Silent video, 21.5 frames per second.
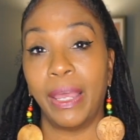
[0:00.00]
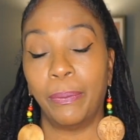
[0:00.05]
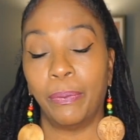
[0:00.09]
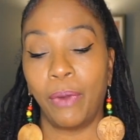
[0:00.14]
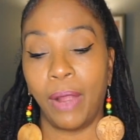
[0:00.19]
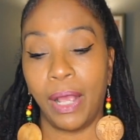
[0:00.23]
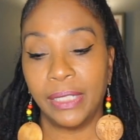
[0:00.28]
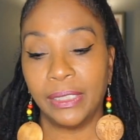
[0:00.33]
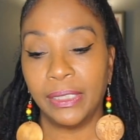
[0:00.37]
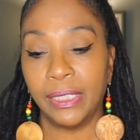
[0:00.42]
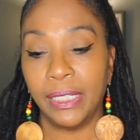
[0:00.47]

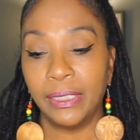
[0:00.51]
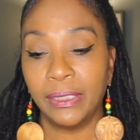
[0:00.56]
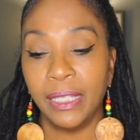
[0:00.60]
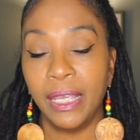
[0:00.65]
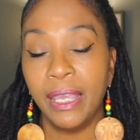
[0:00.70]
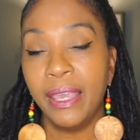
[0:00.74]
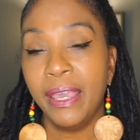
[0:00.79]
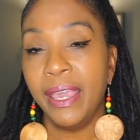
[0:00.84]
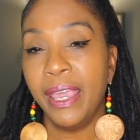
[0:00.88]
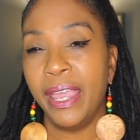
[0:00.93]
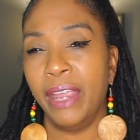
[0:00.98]
process.
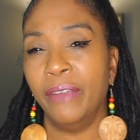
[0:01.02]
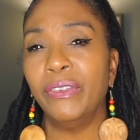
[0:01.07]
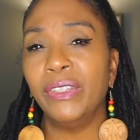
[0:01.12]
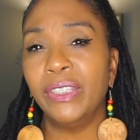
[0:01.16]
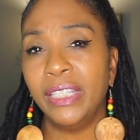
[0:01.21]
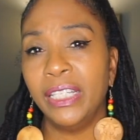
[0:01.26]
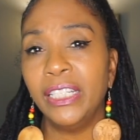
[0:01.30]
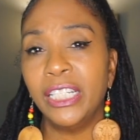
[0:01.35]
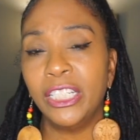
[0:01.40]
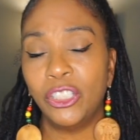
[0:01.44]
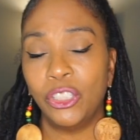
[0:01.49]

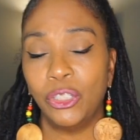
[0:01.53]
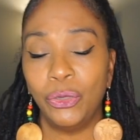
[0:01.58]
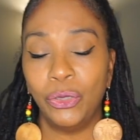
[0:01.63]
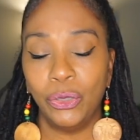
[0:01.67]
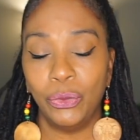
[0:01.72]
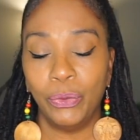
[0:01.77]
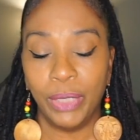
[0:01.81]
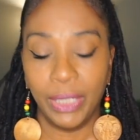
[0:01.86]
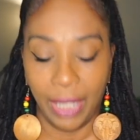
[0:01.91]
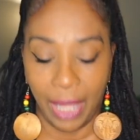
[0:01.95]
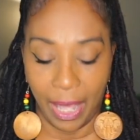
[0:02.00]
Everything that you do
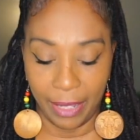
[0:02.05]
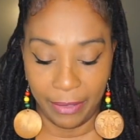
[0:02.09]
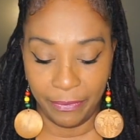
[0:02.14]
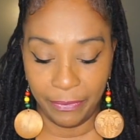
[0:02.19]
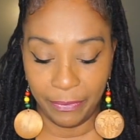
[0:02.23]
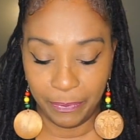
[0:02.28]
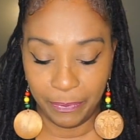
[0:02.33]
in life,